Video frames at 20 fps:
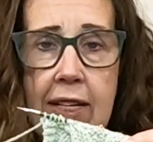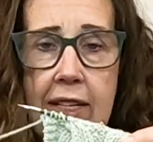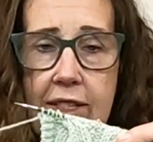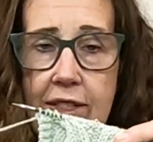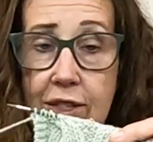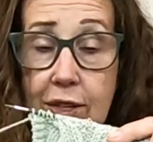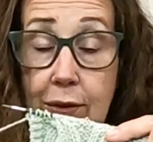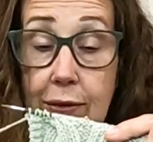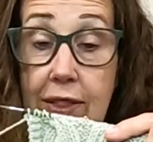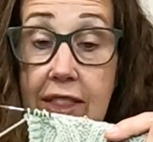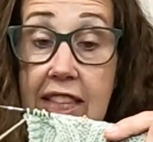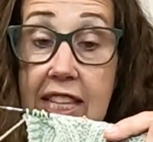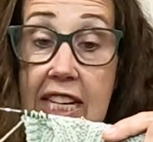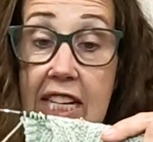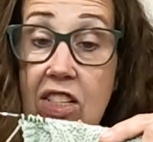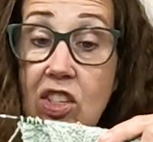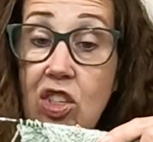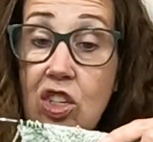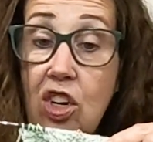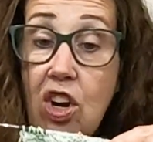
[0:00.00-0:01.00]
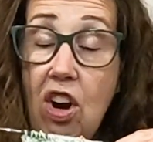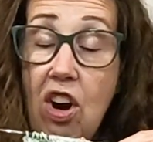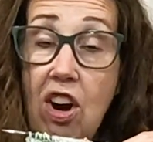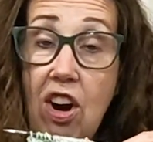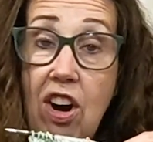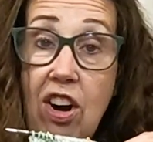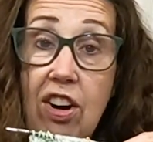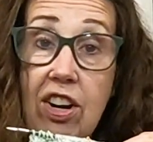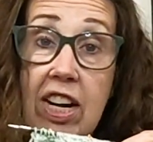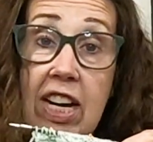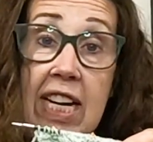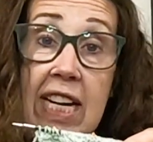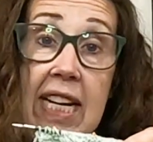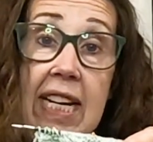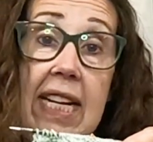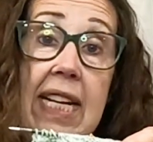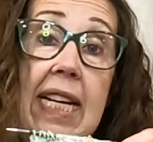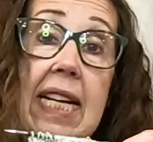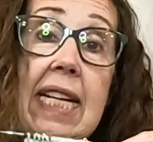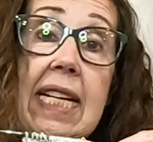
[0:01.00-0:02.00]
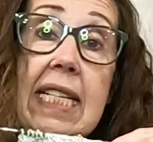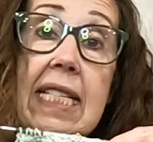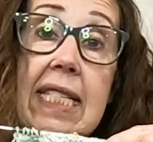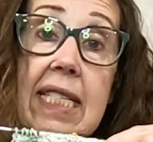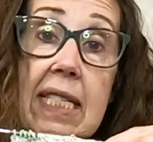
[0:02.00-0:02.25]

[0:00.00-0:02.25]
So this yarn is